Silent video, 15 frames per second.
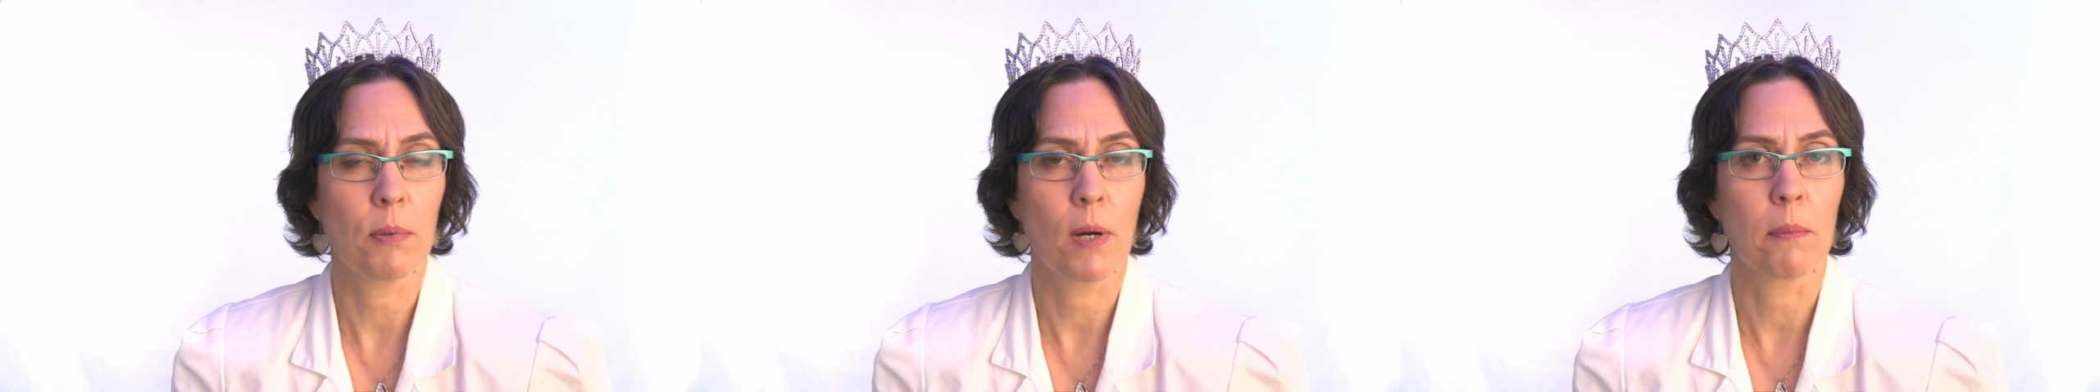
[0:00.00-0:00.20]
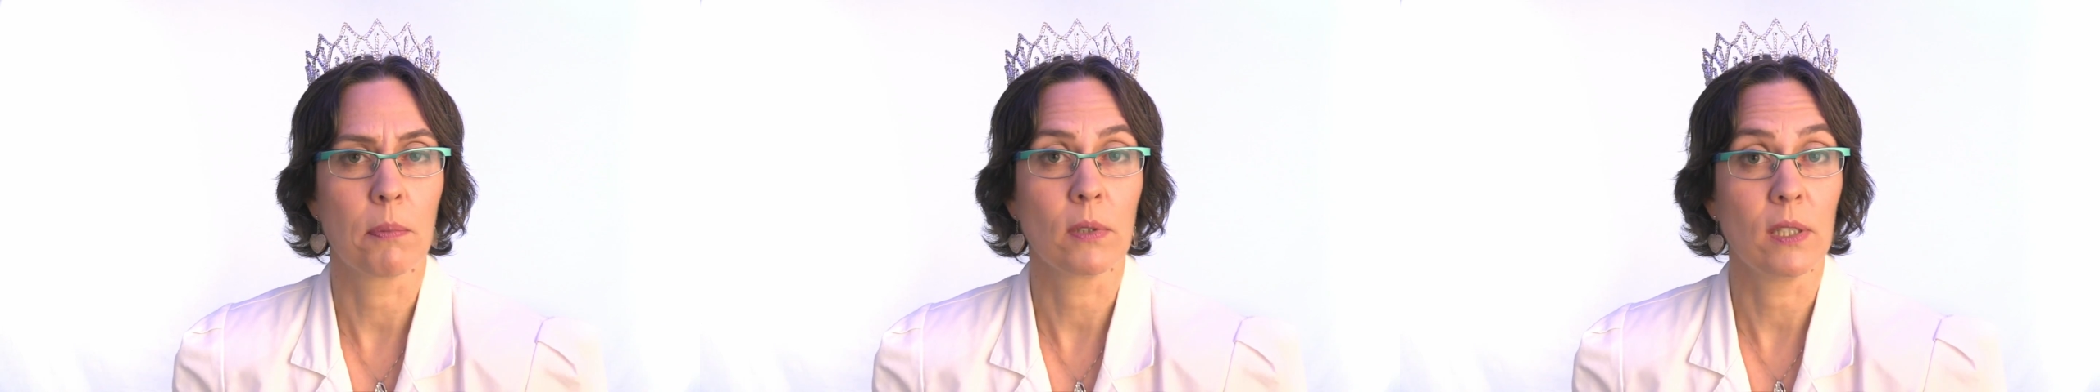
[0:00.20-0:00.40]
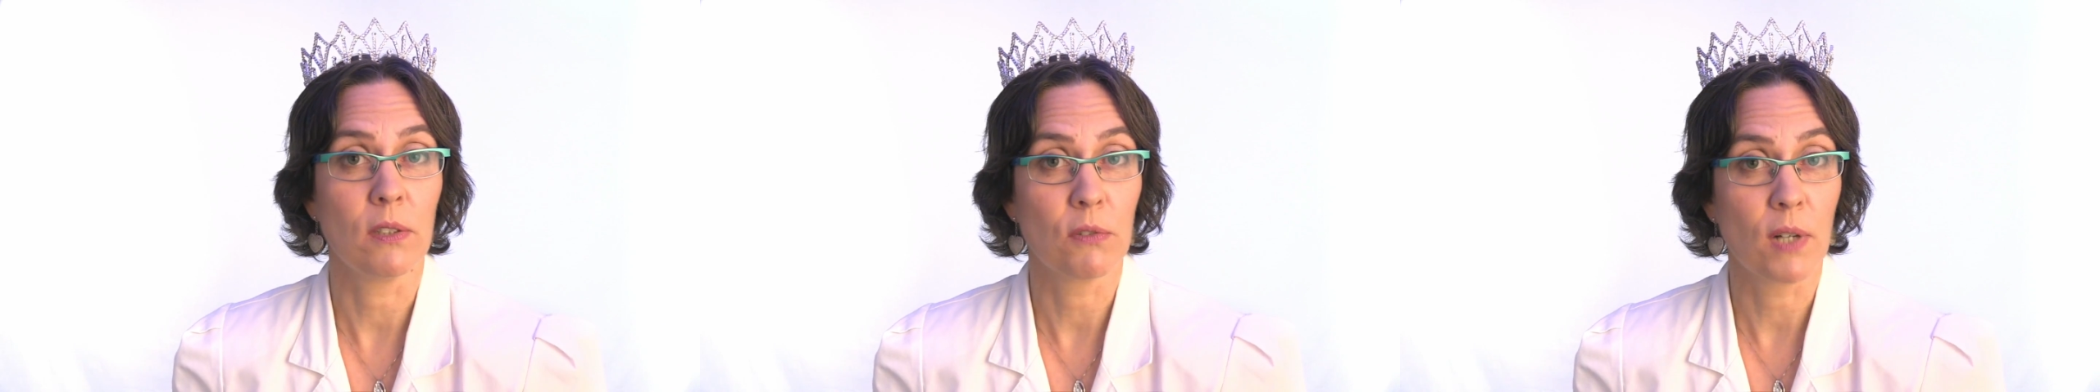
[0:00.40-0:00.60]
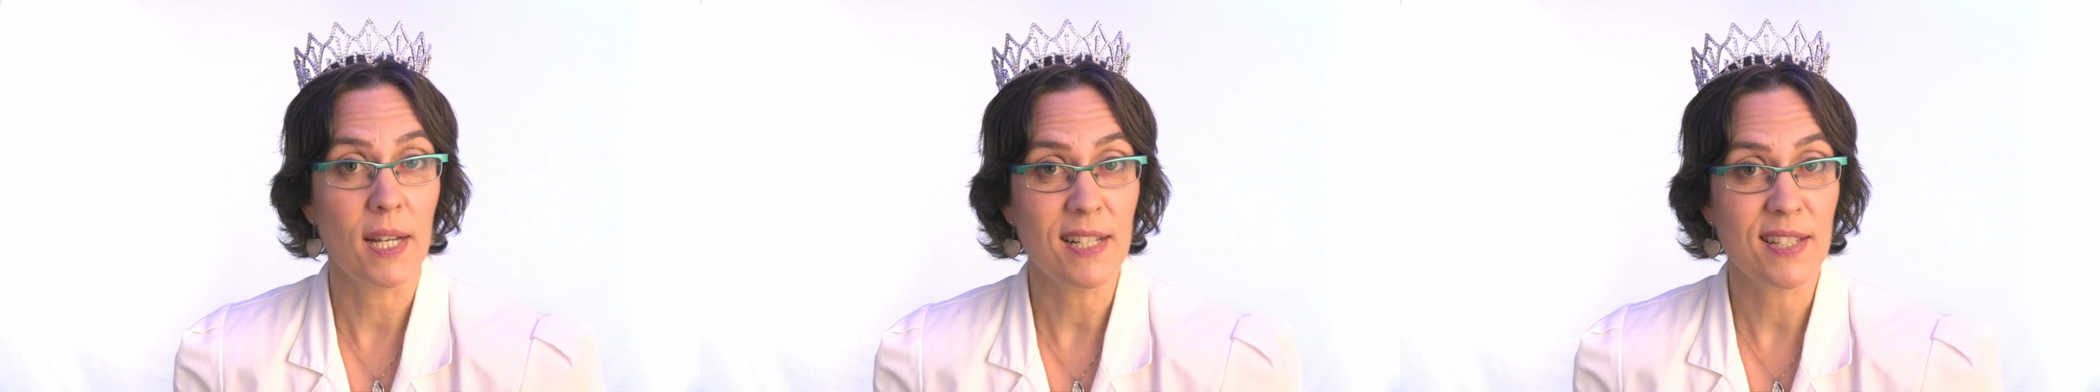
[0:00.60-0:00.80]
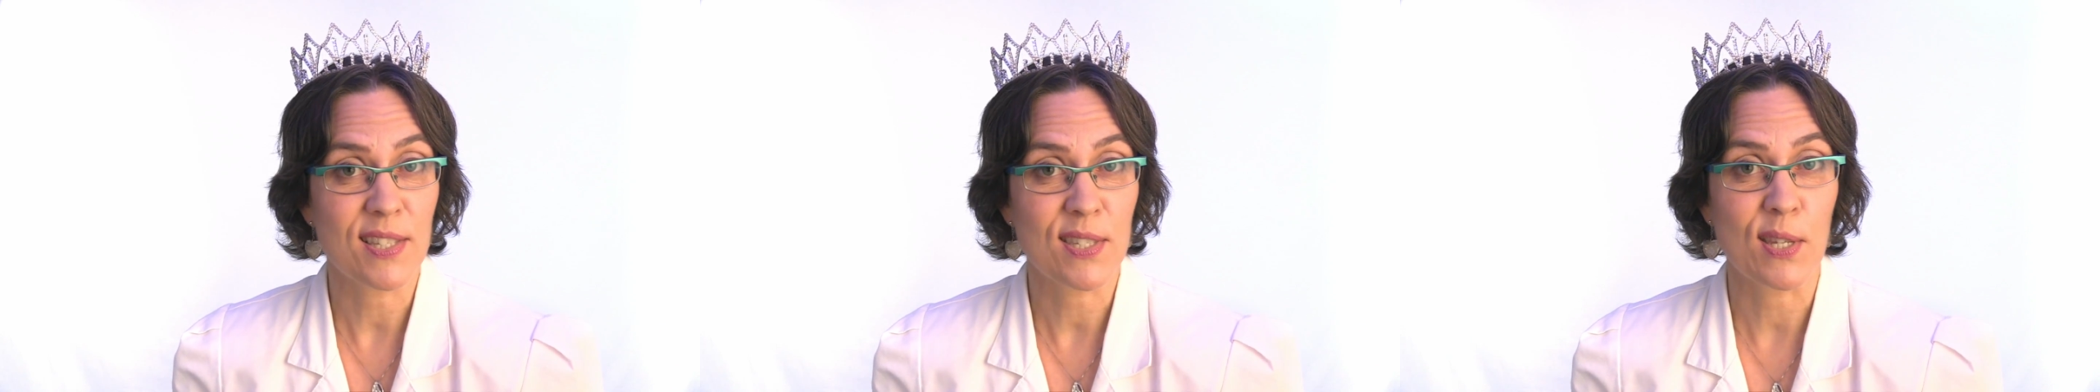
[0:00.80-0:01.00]
properly,
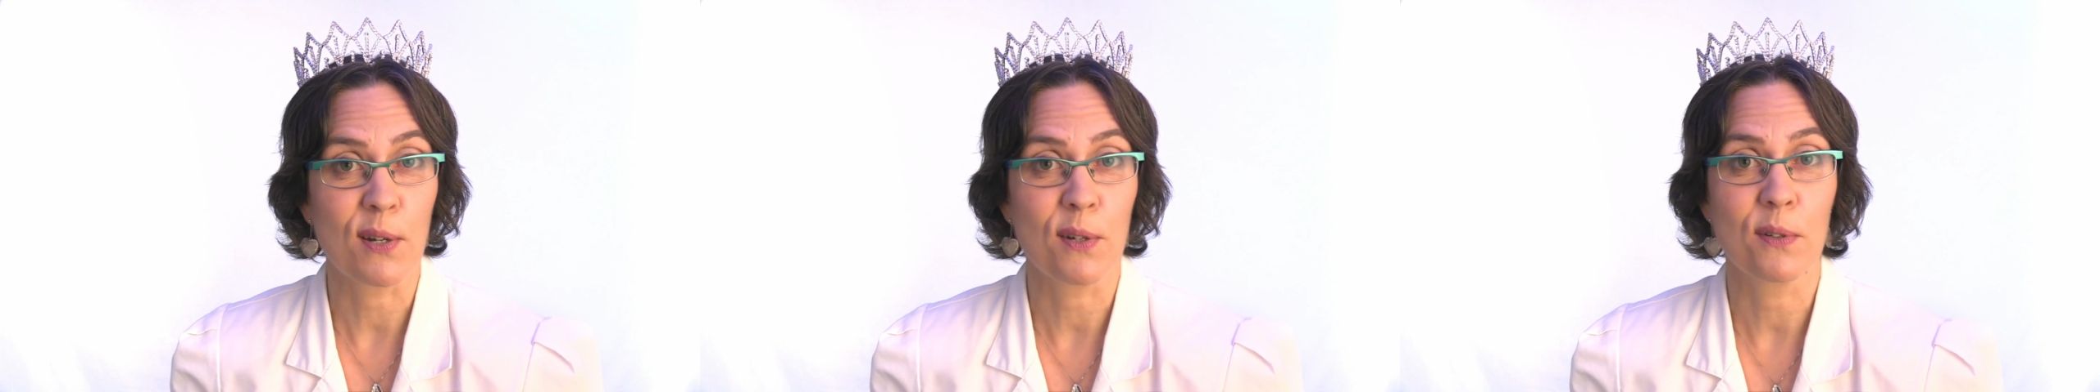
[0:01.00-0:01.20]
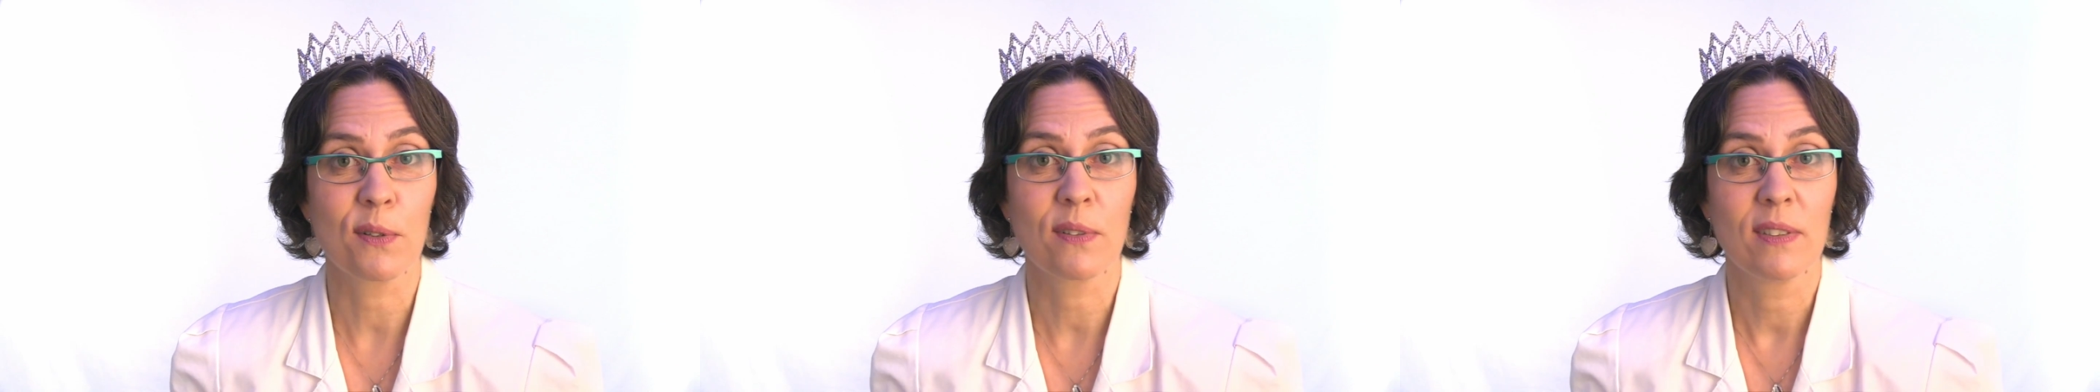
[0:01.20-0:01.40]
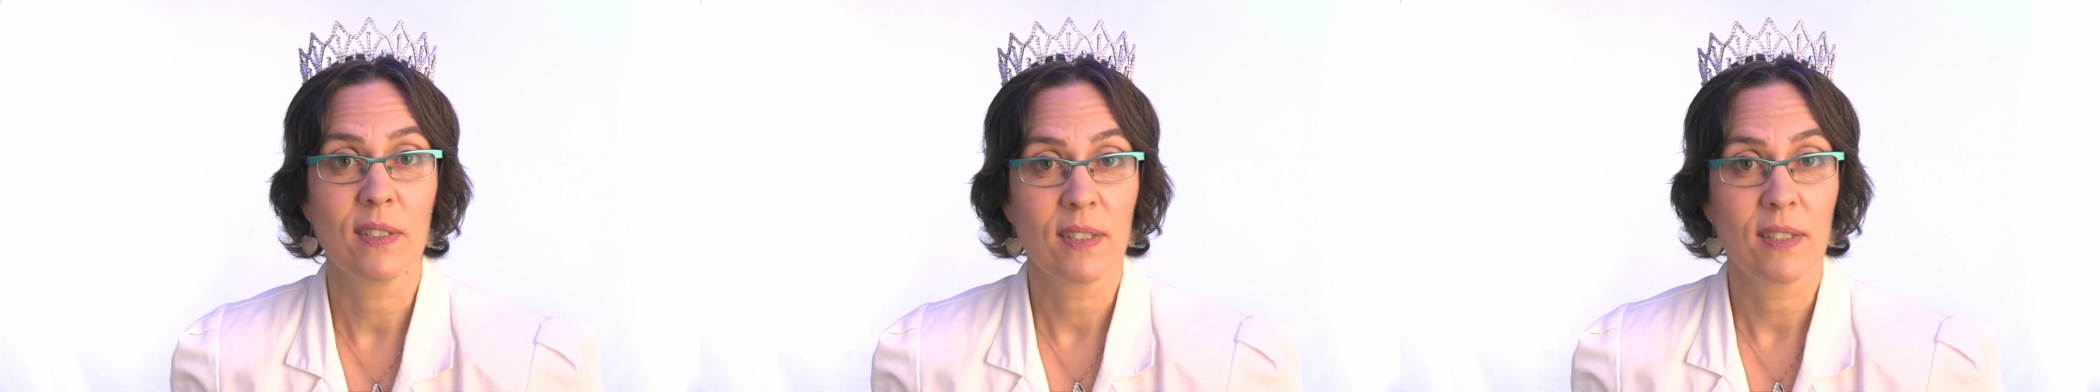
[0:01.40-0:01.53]
right? So